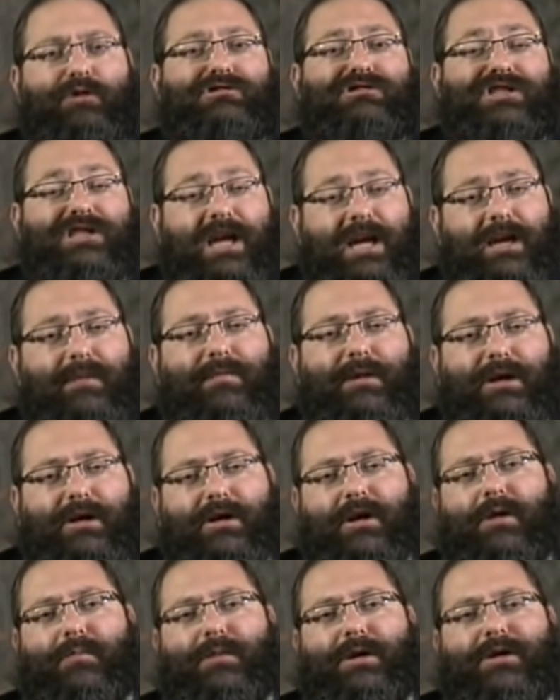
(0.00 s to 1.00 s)
Cham and
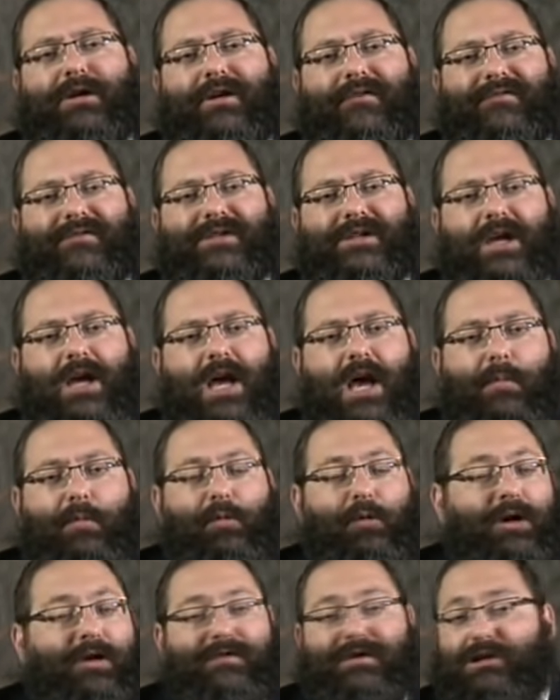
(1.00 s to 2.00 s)
Yafes.
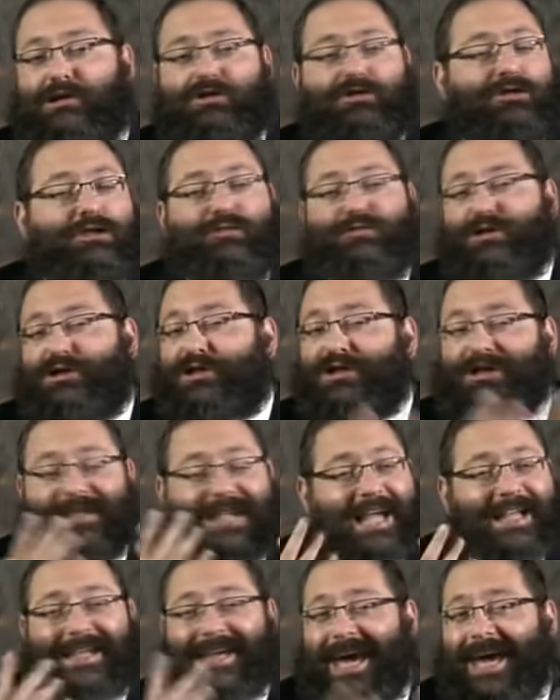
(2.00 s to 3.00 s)
One of the children was just
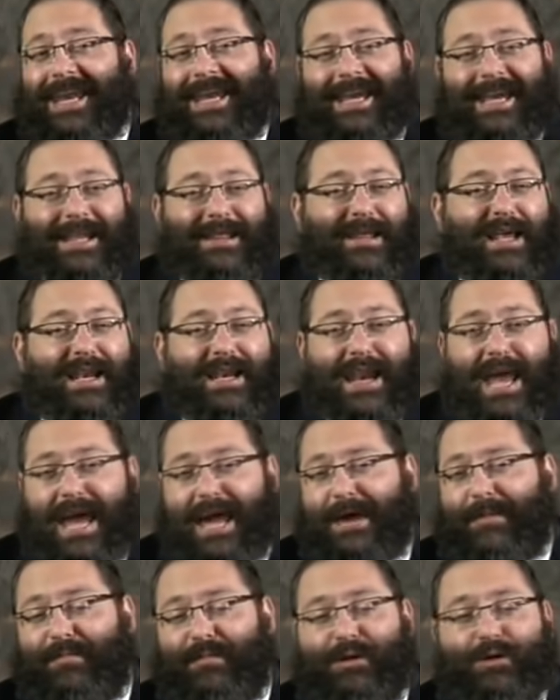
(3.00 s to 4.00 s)
not getting it. The
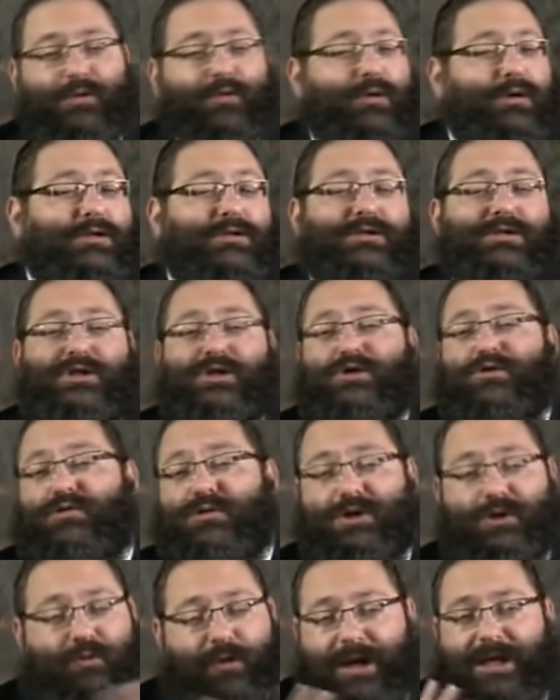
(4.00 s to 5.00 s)
names were just too
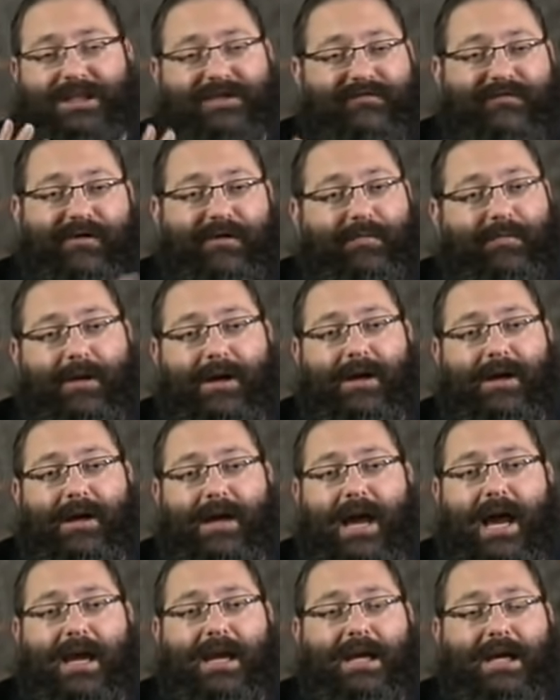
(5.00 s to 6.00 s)
strange for him,
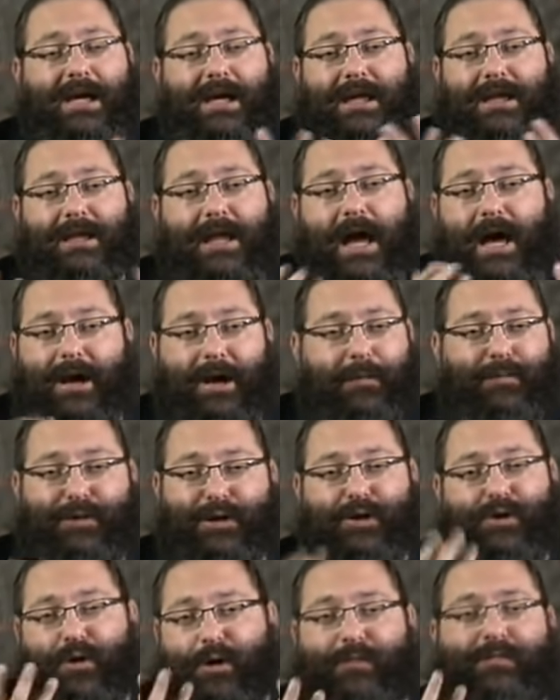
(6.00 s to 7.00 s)
and he could not
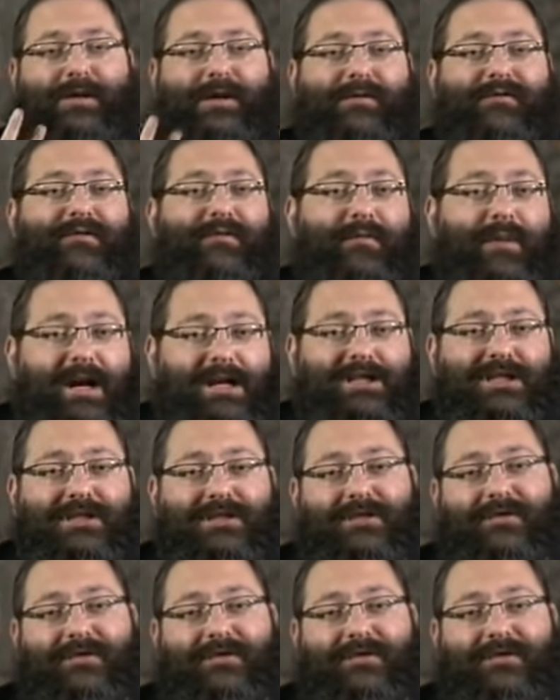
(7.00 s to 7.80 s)
absorb the information.